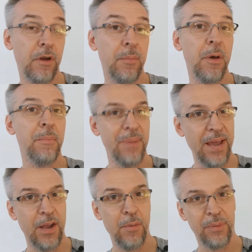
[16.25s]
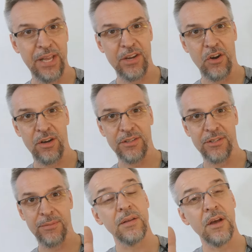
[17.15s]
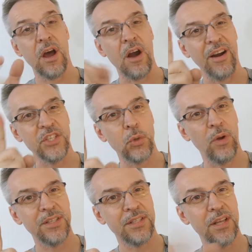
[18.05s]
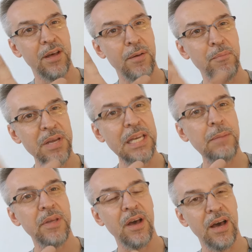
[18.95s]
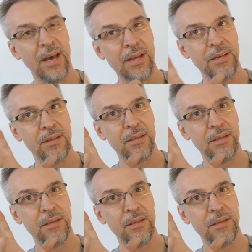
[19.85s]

from Mana playing cards. All right, so what's the meaning behind